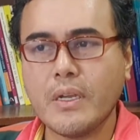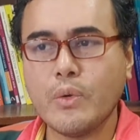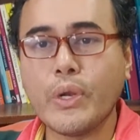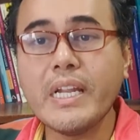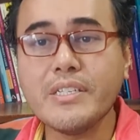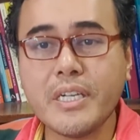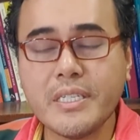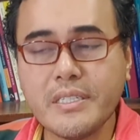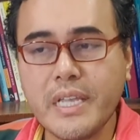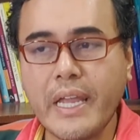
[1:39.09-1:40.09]

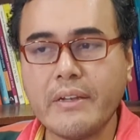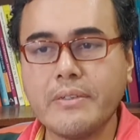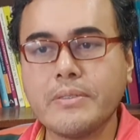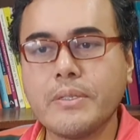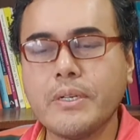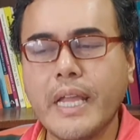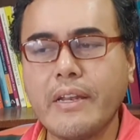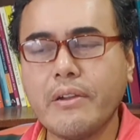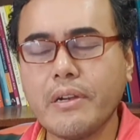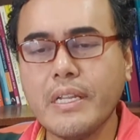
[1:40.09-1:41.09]
religions and
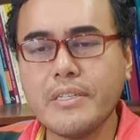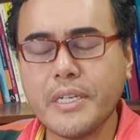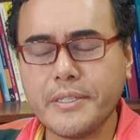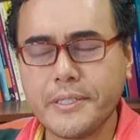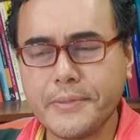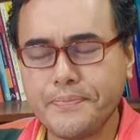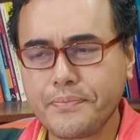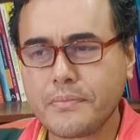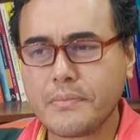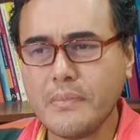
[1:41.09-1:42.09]
the religions
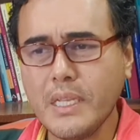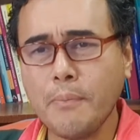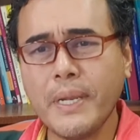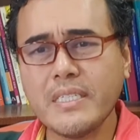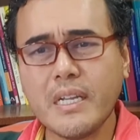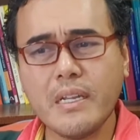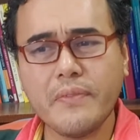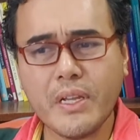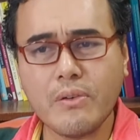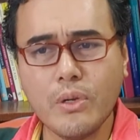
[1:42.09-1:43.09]
play
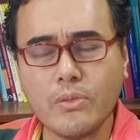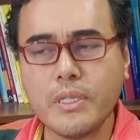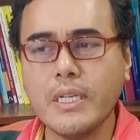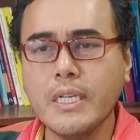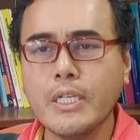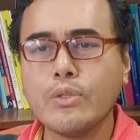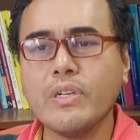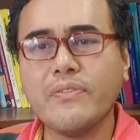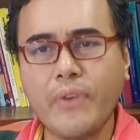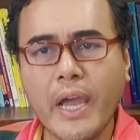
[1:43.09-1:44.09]
significant roles to
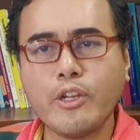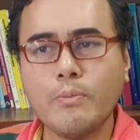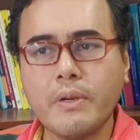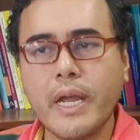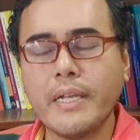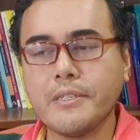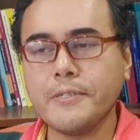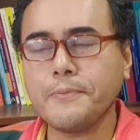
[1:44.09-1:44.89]
define human rights.